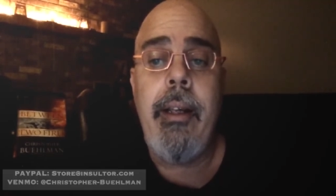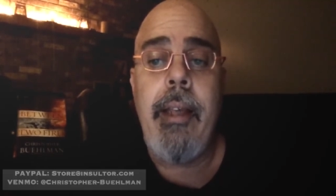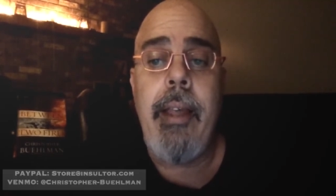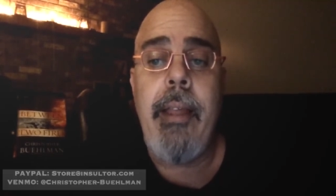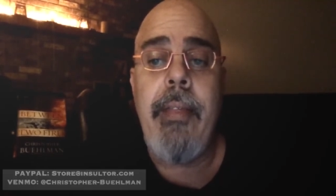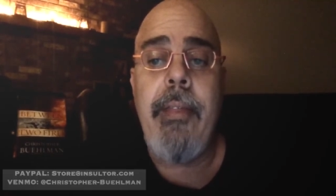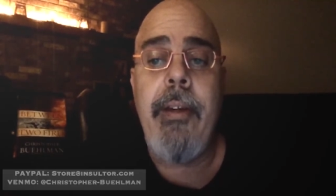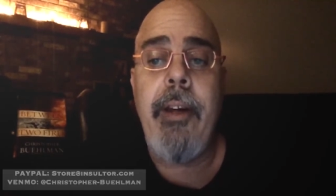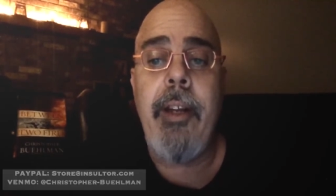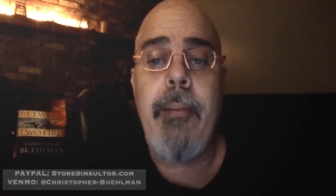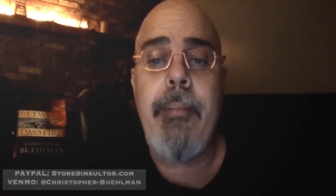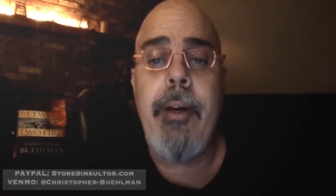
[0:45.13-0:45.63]

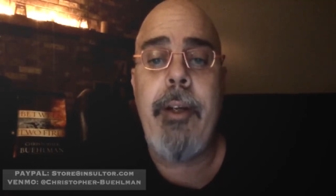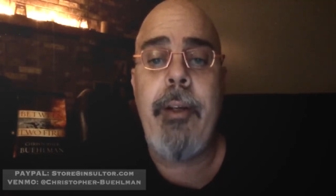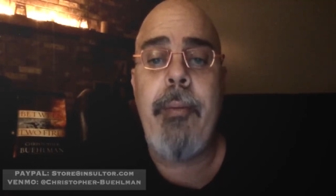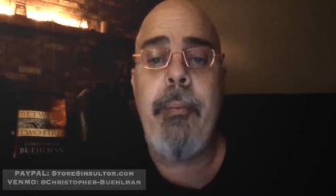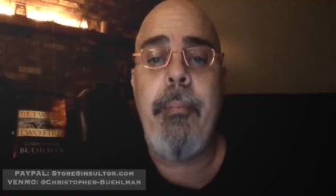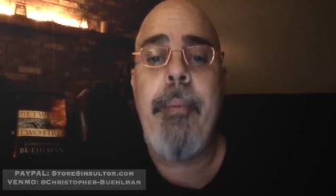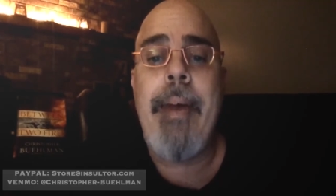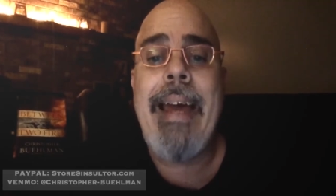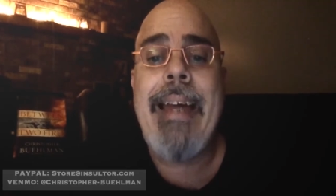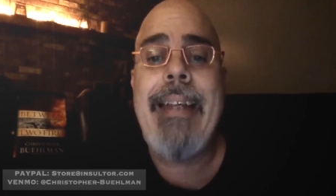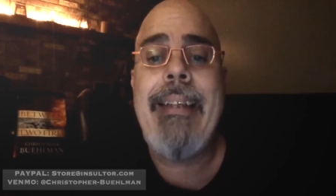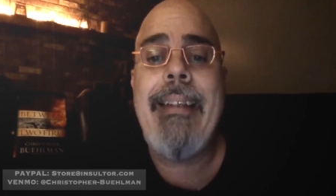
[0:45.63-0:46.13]
he thought about
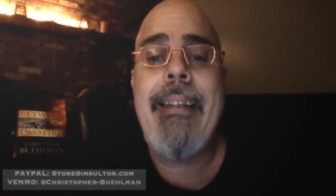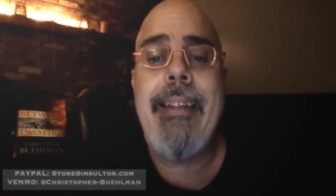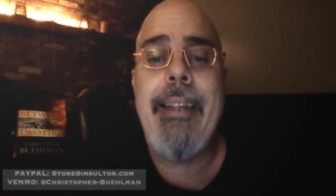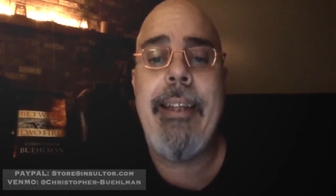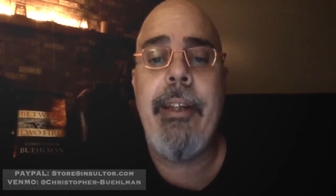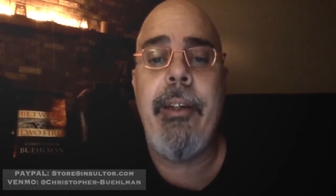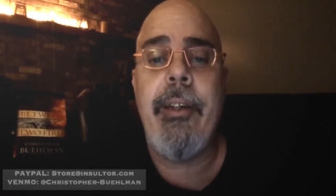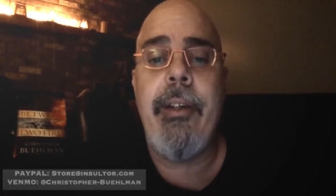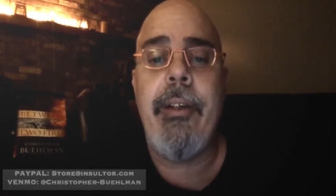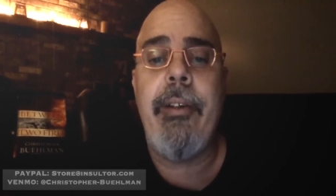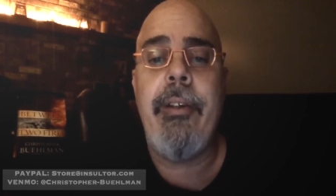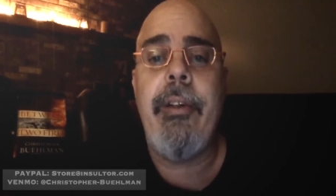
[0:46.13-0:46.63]

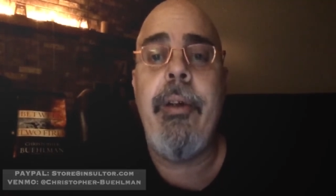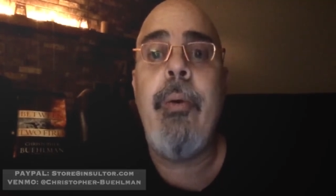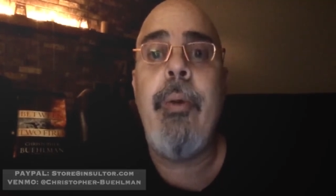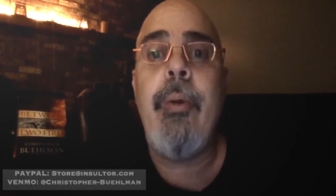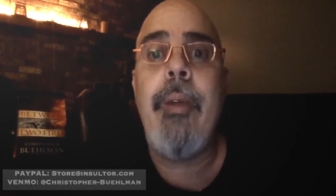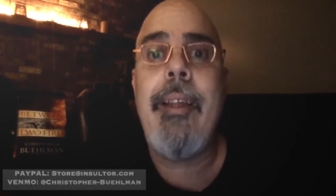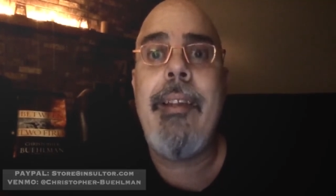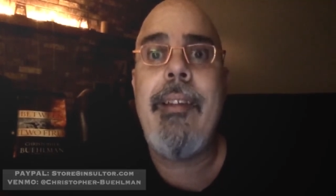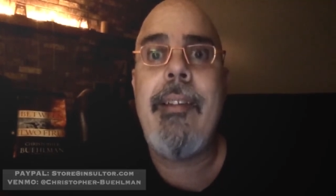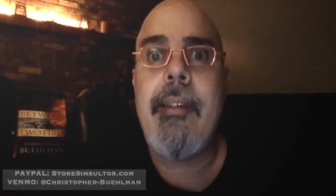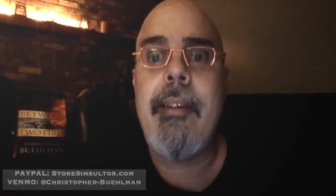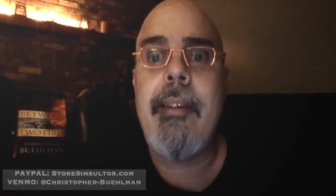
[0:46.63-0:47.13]
abandoning her no
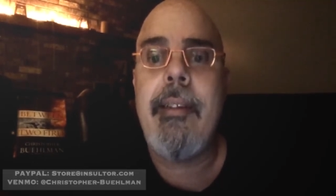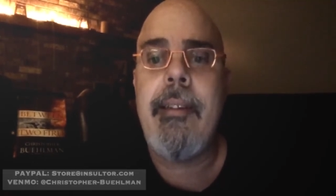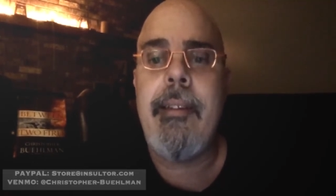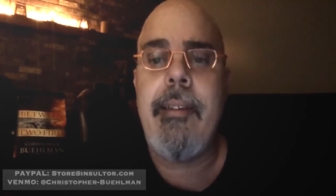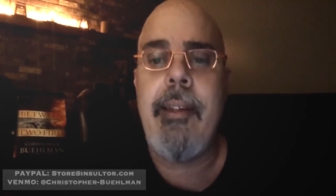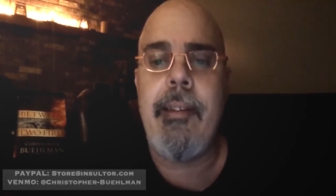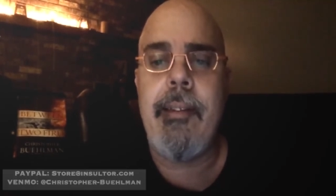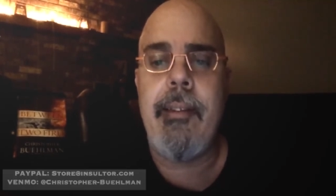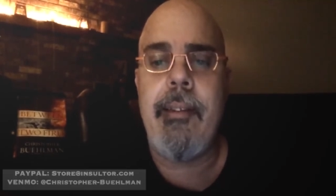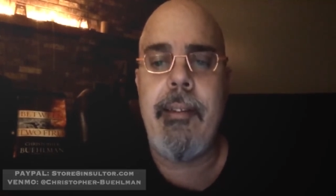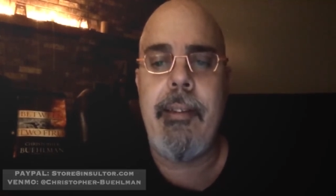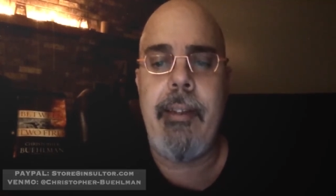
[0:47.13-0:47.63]
less than a
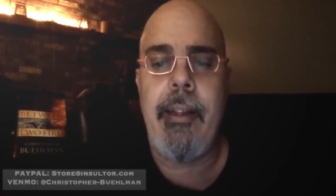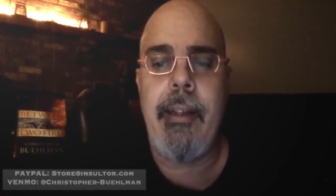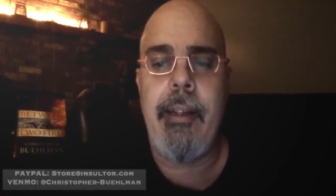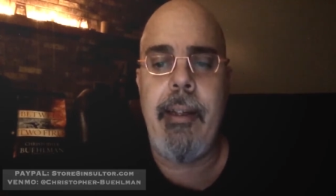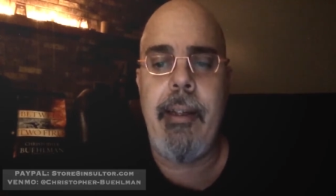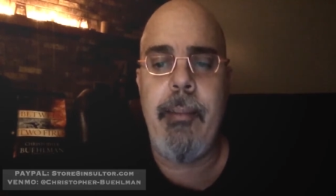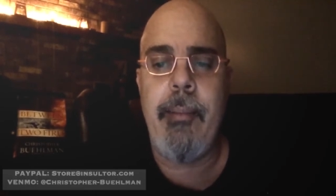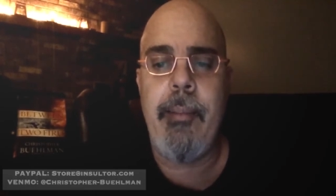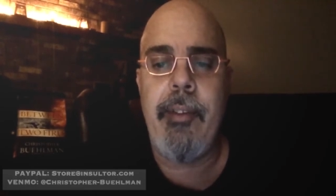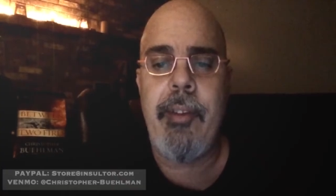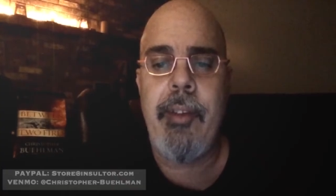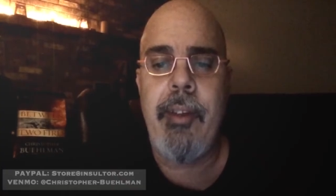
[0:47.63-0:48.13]
dozen
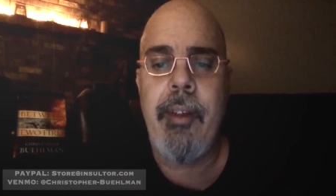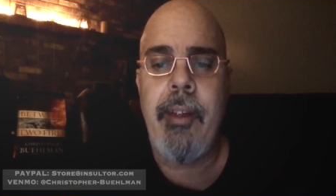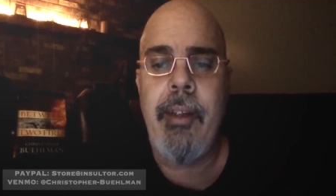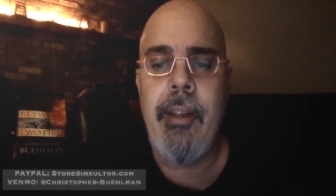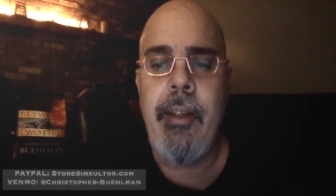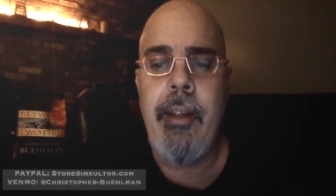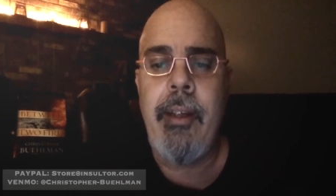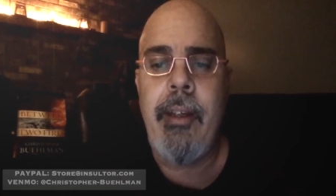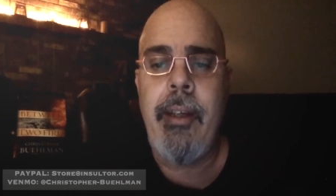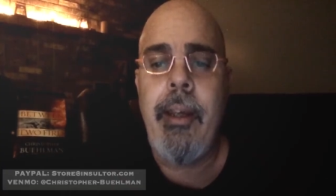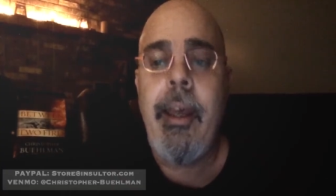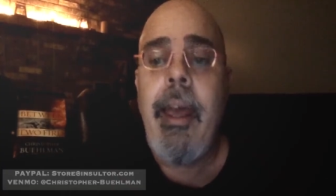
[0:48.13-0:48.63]
times,
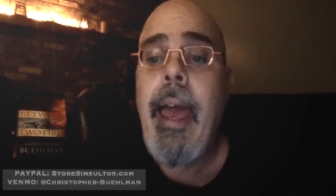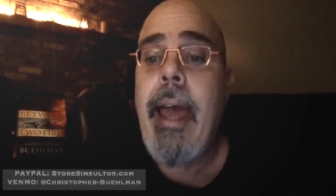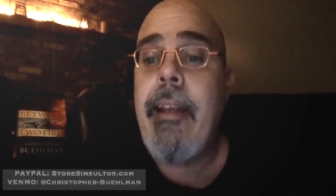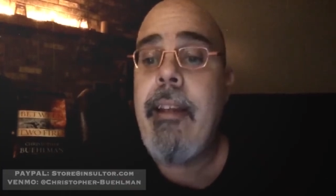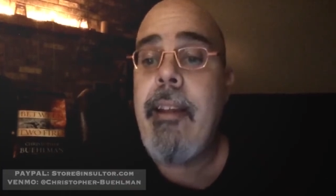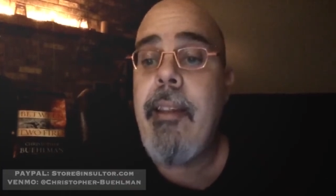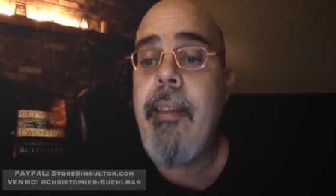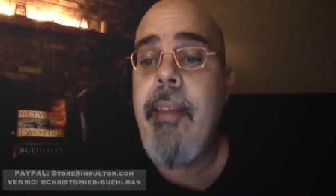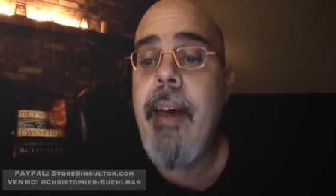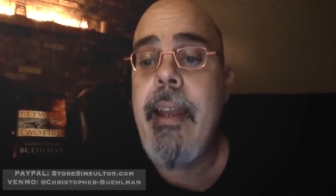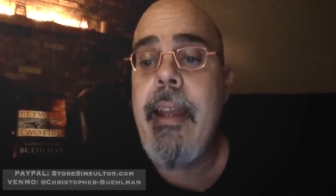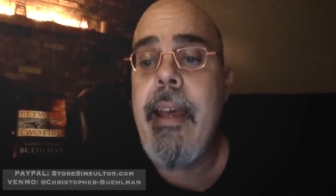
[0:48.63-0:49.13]

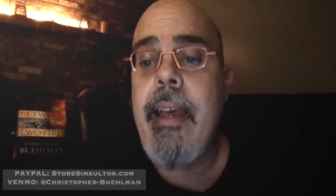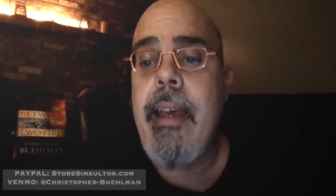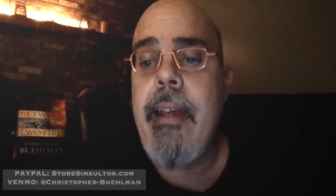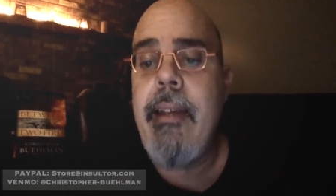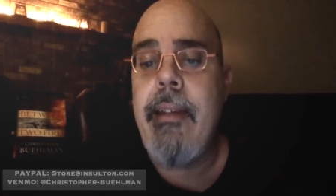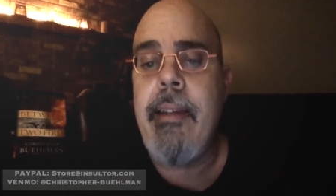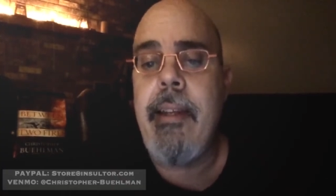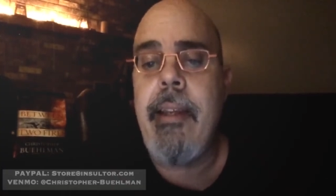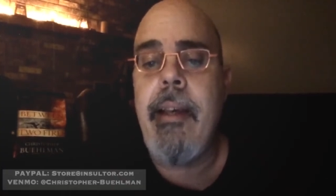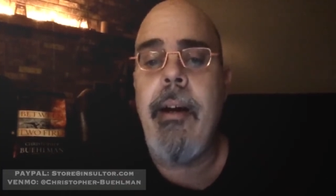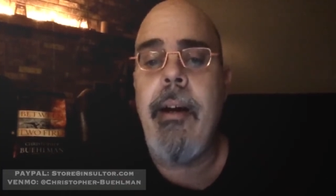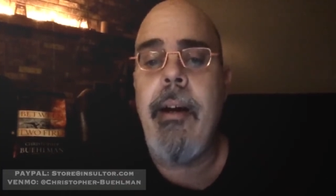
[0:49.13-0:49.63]
and to that
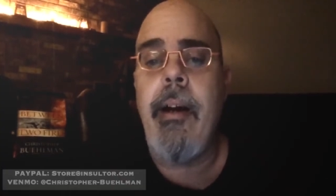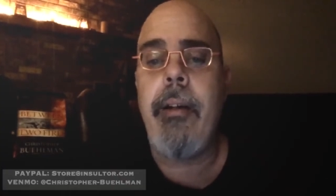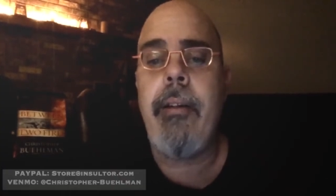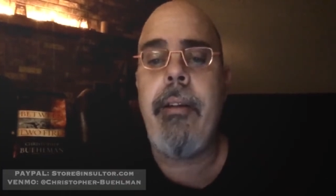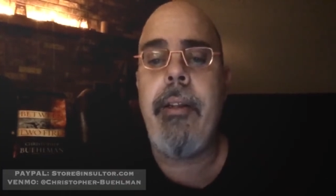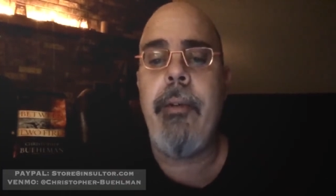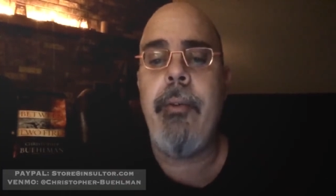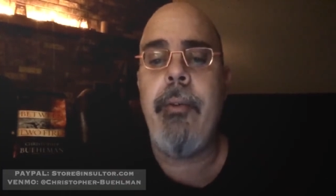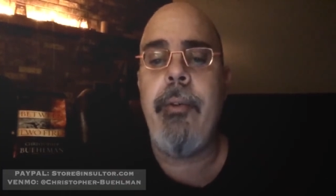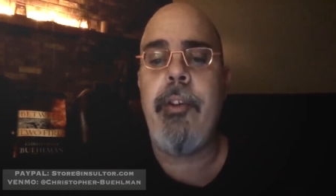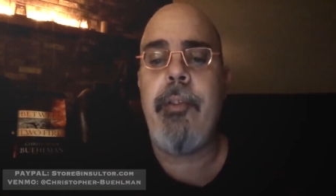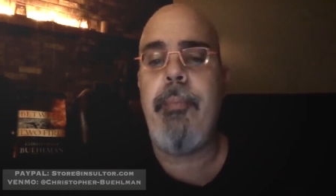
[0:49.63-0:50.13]
end he
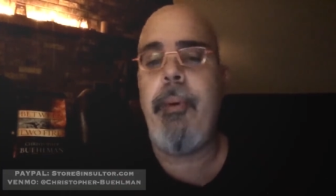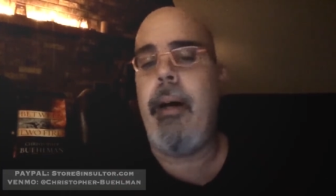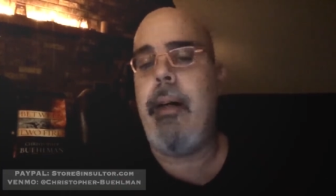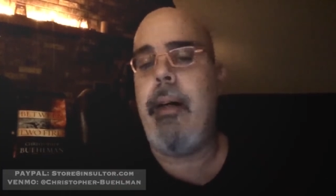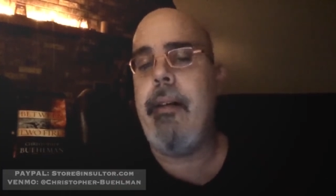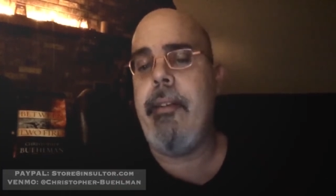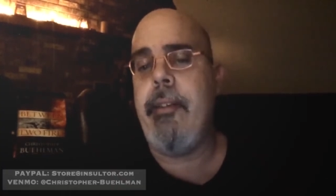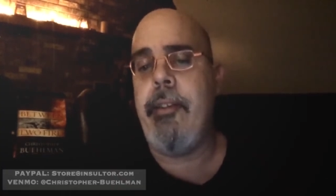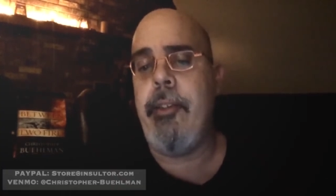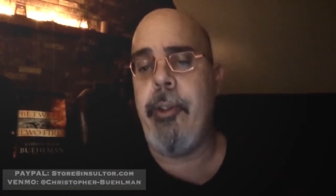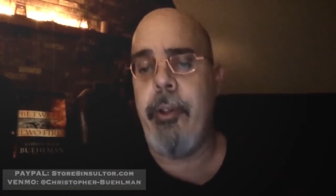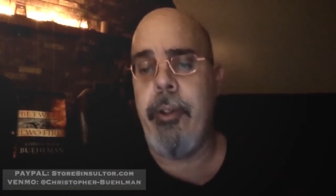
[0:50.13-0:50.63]
hardly
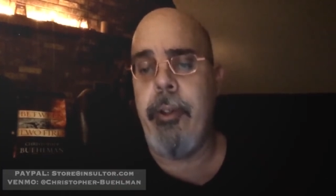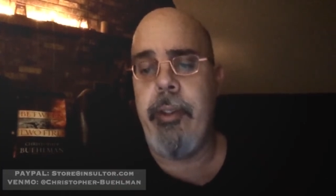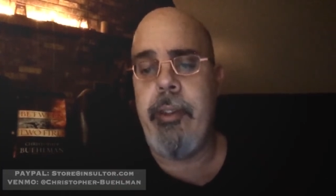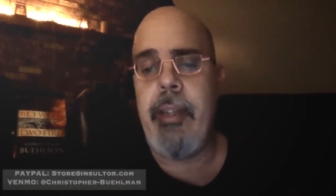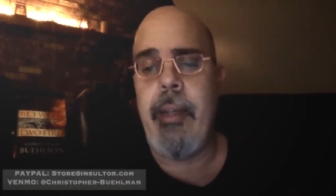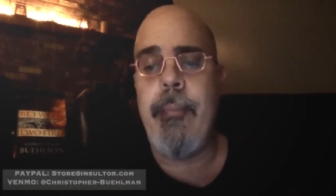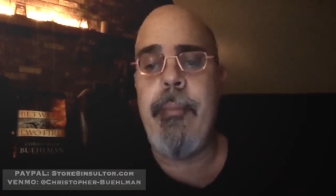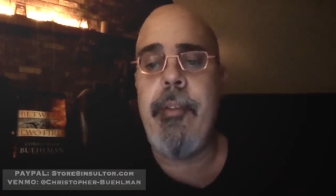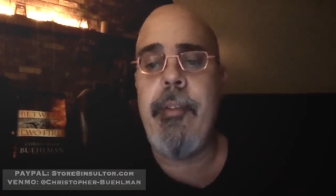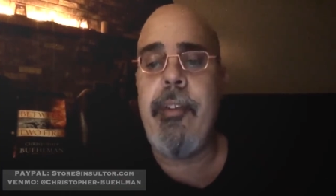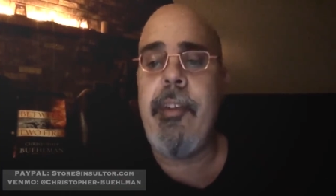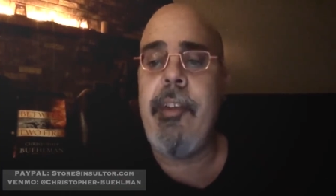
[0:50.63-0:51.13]
responded to her
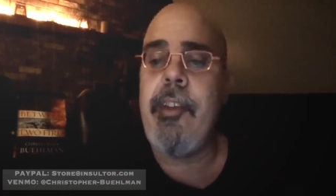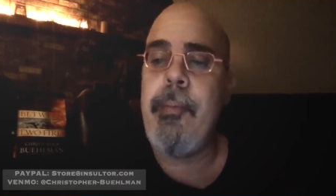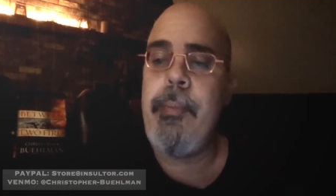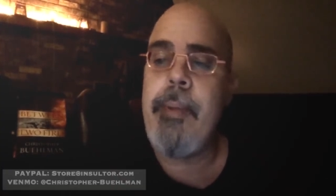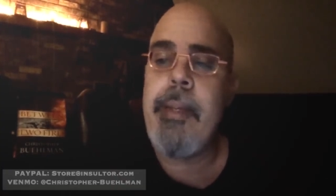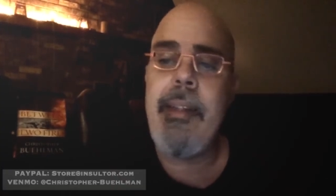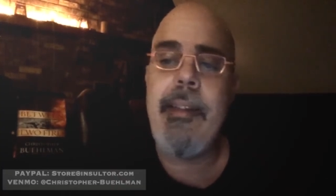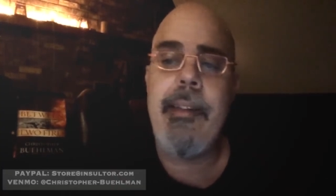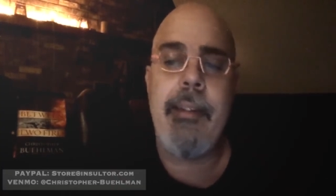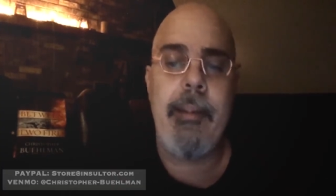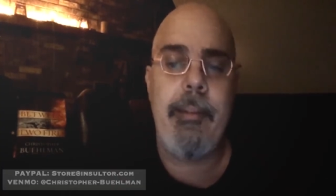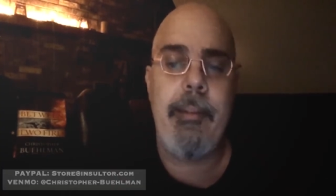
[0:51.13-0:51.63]
attempts to
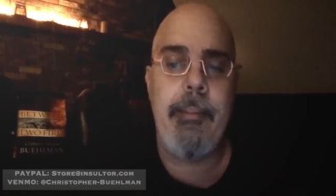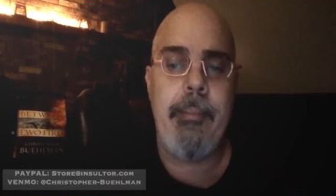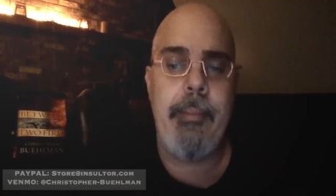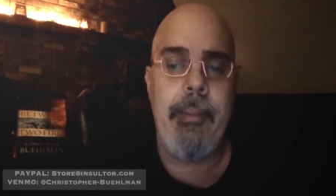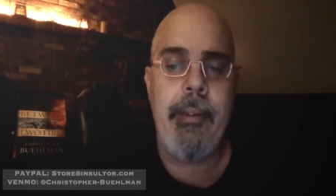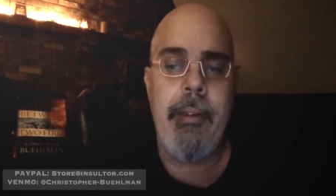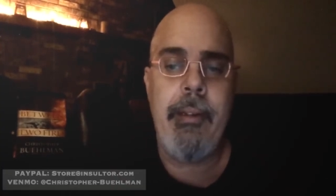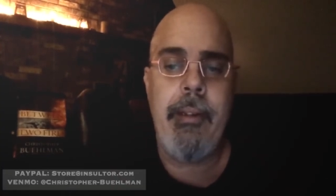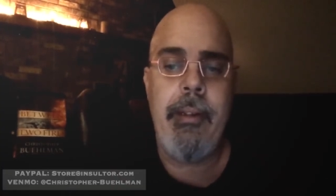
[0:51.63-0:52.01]
speak to him.